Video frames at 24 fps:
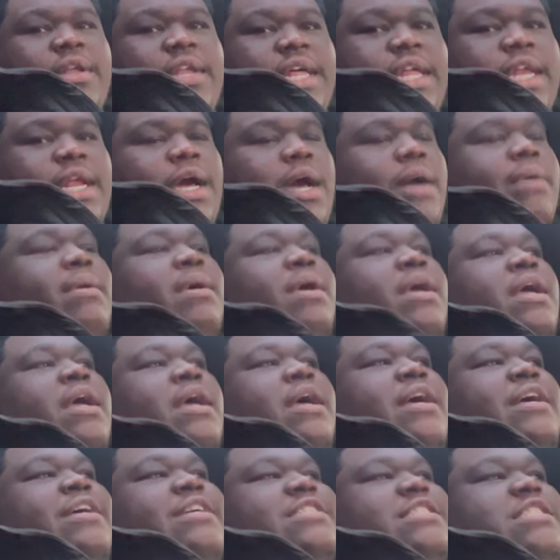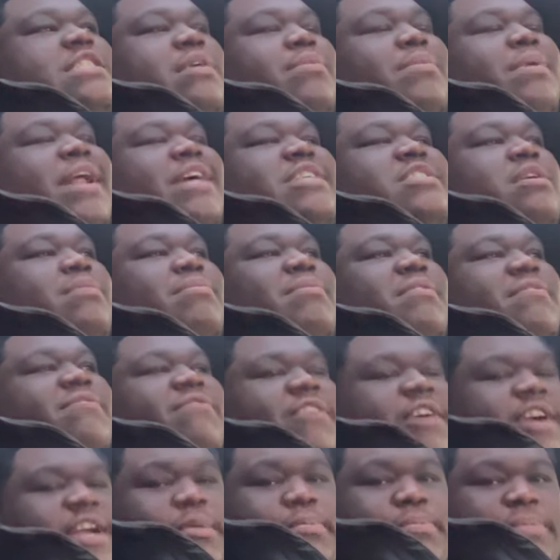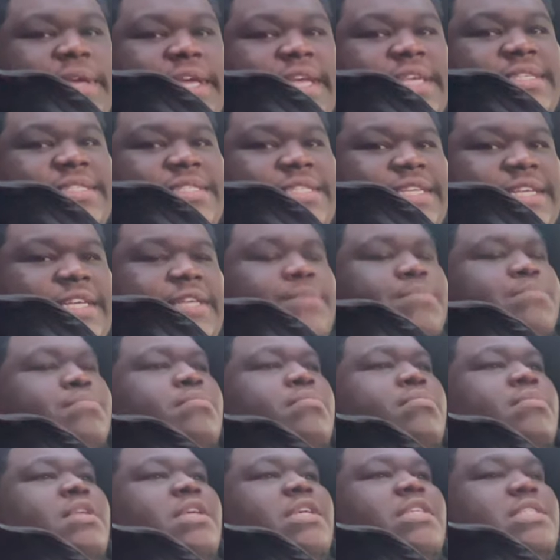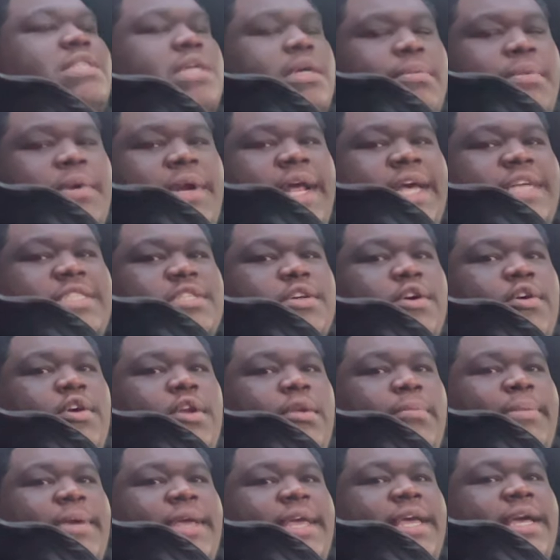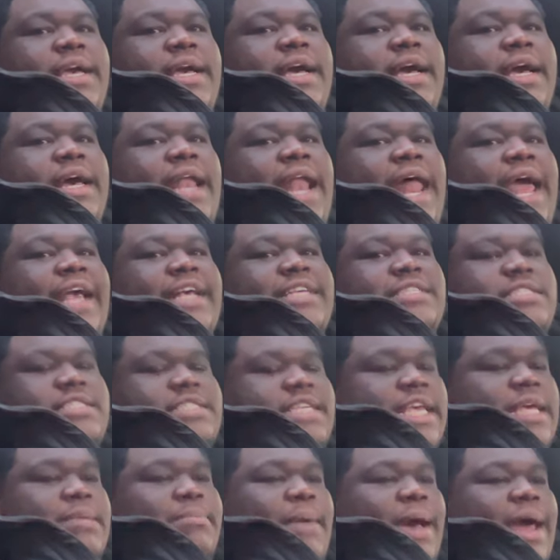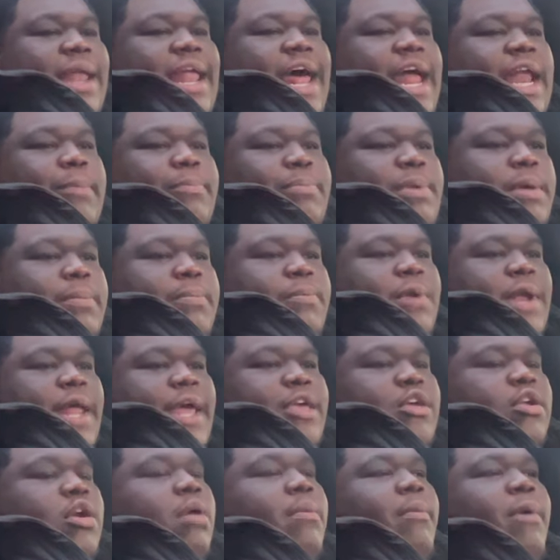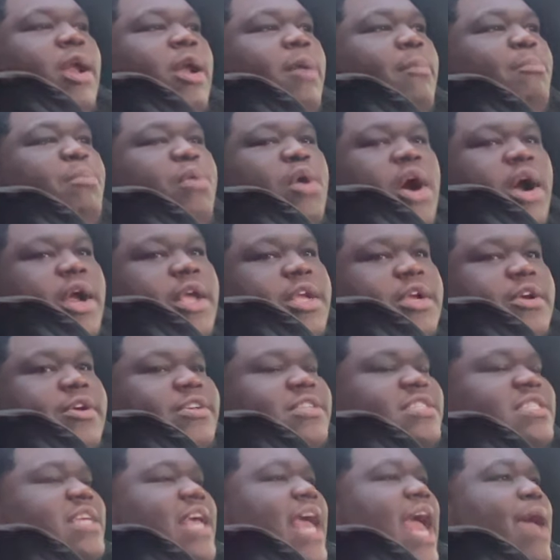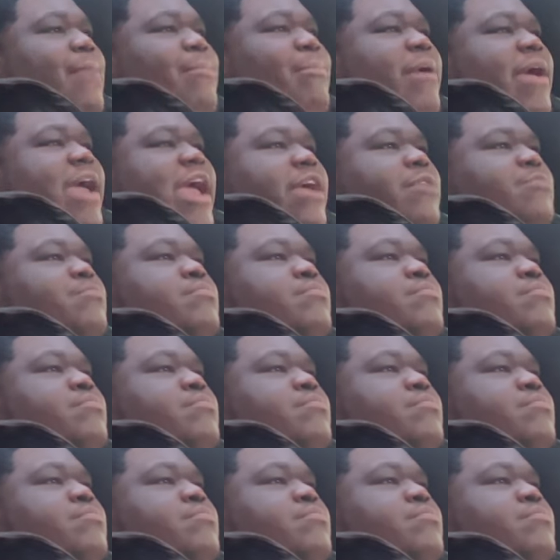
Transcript: lit up, somewhere that's going to be very busy, somewhere that's going to be like seen by a lot of people. Like you don't want to park your Scat Pack